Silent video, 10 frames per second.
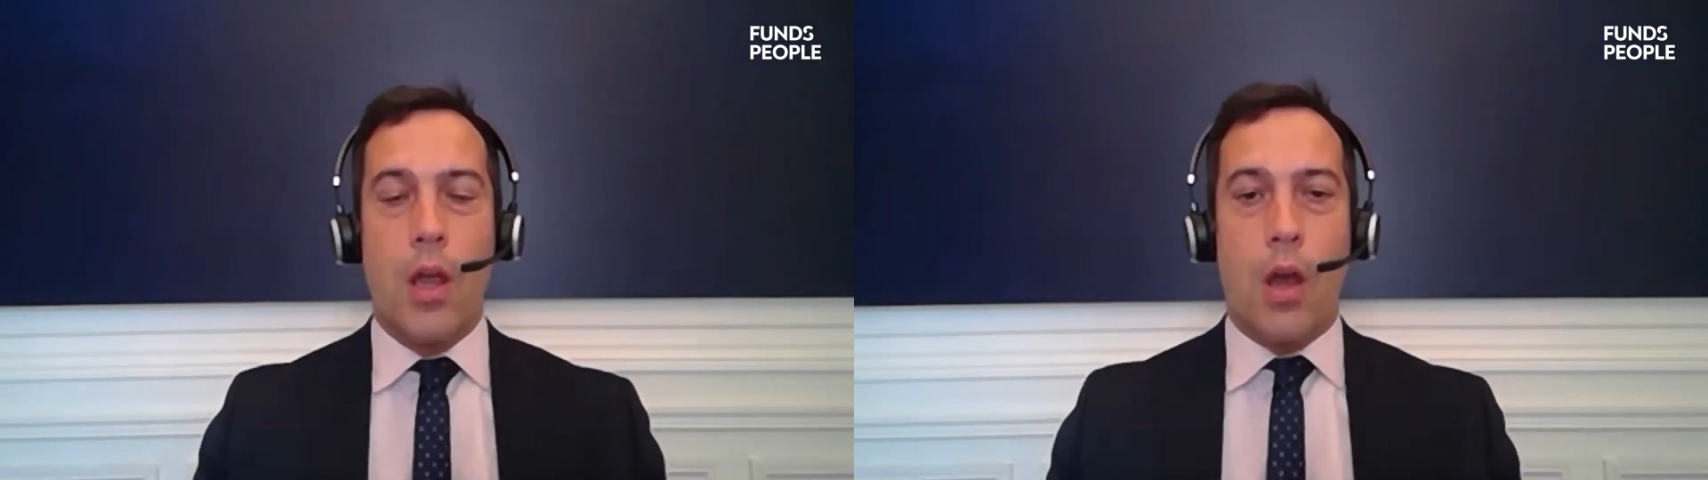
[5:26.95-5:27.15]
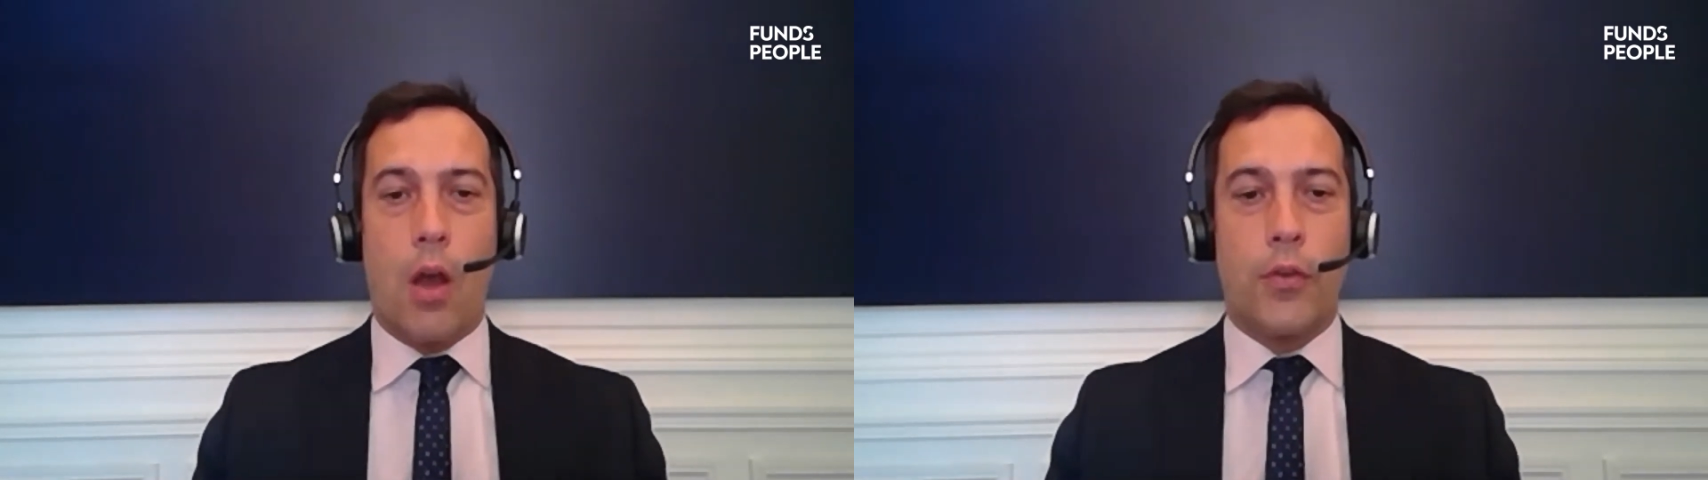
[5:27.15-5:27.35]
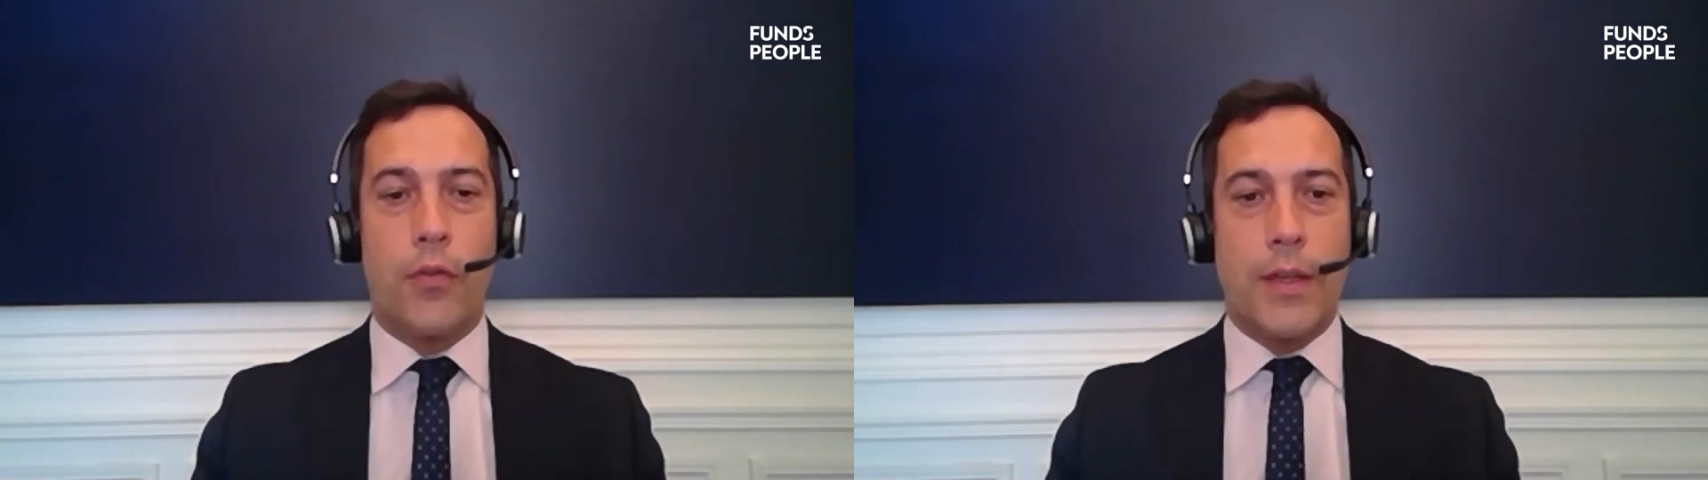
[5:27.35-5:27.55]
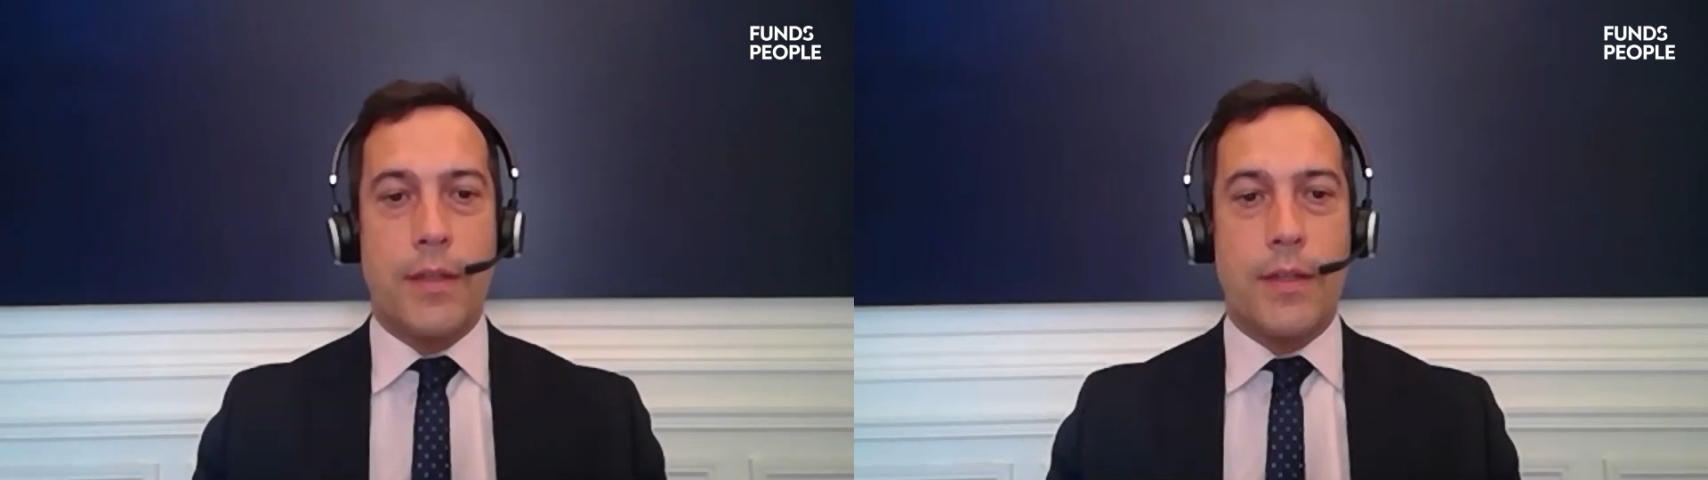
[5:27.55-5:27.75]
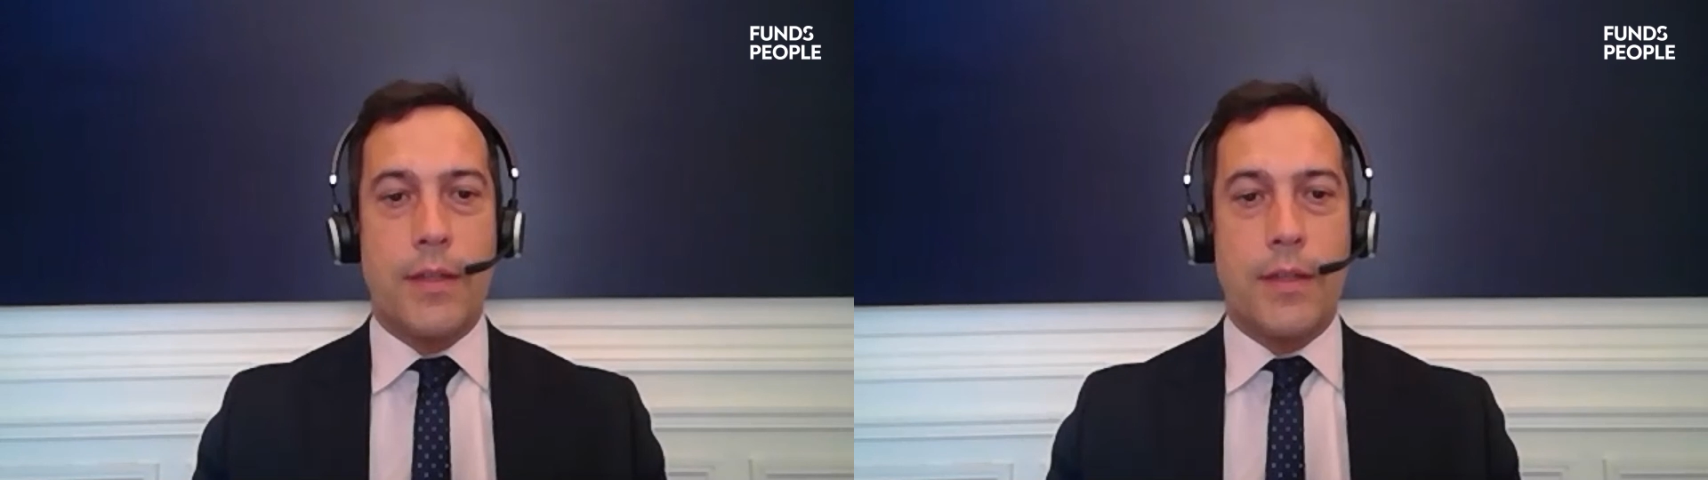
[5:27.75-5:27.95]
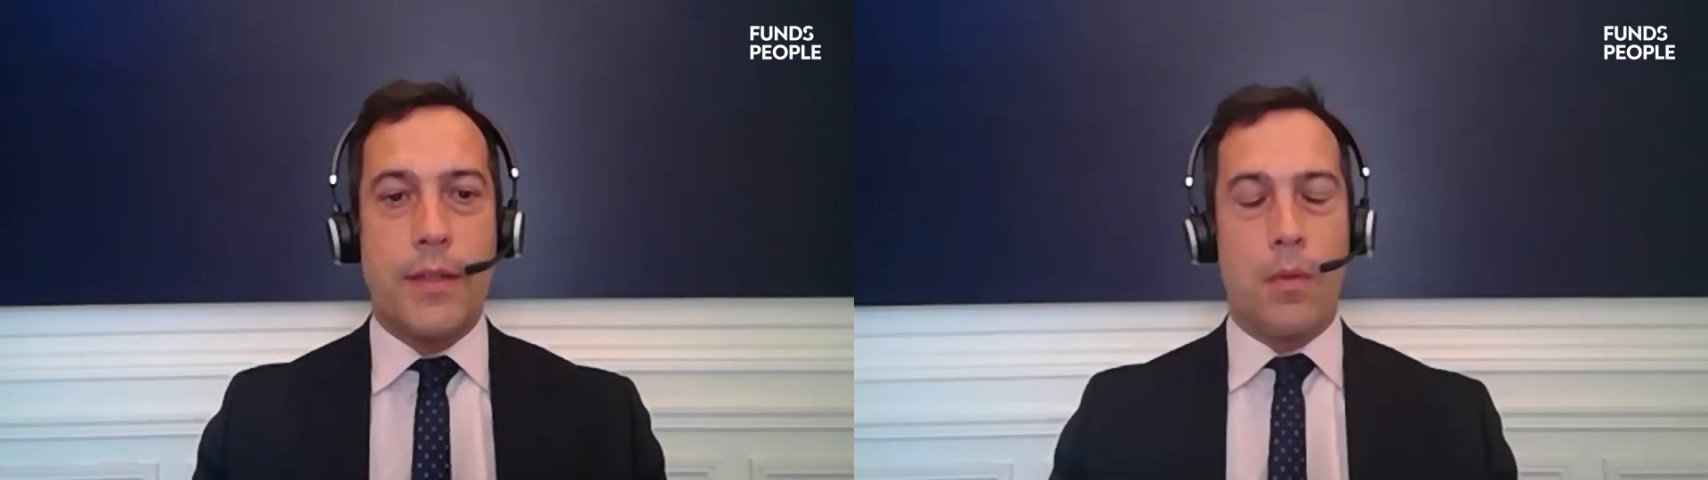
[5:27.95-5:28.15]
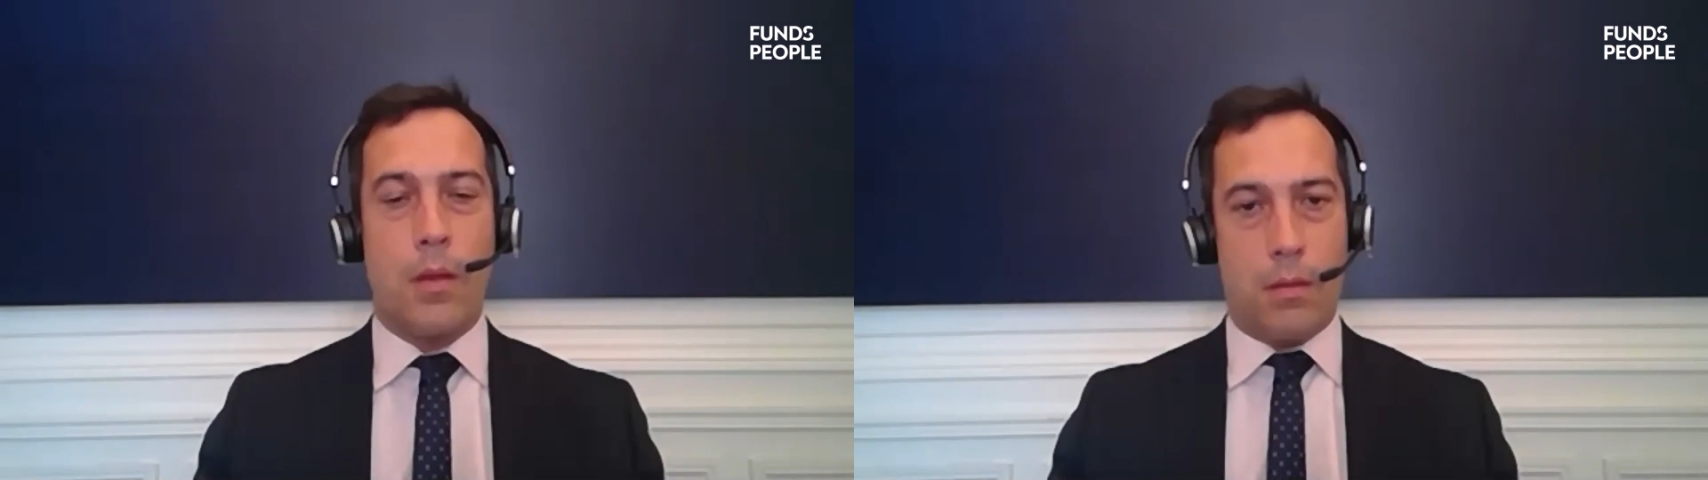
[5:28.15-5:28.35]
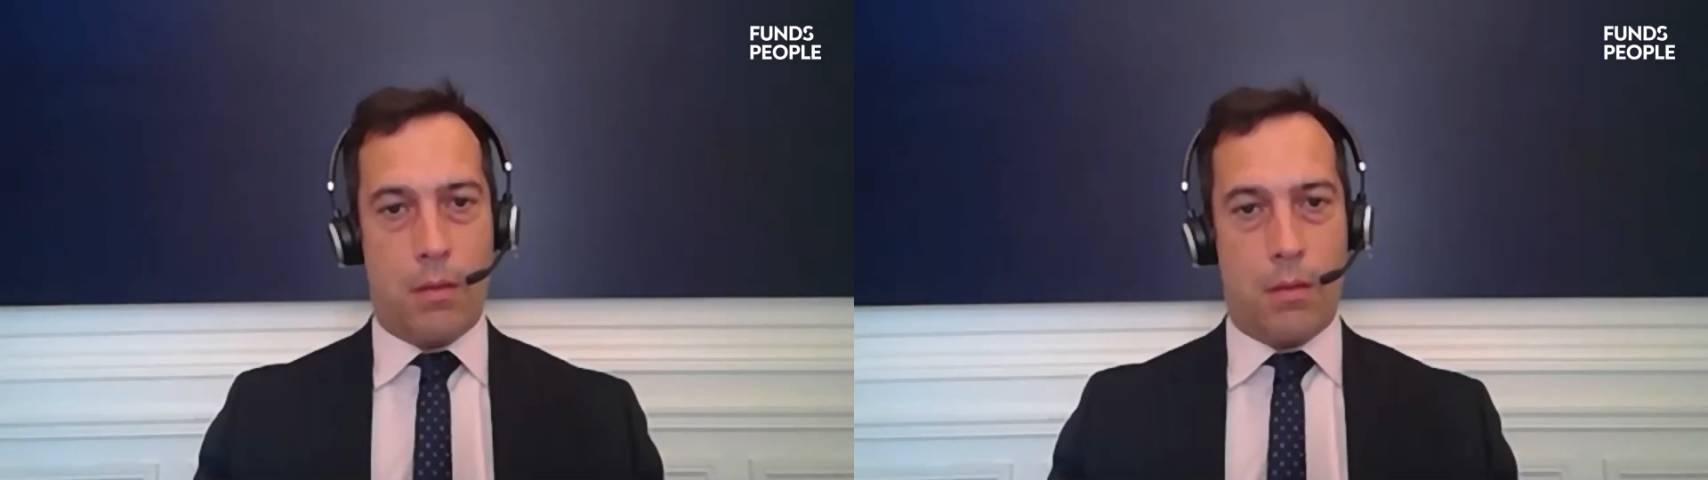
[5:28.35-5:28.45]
of the fixed income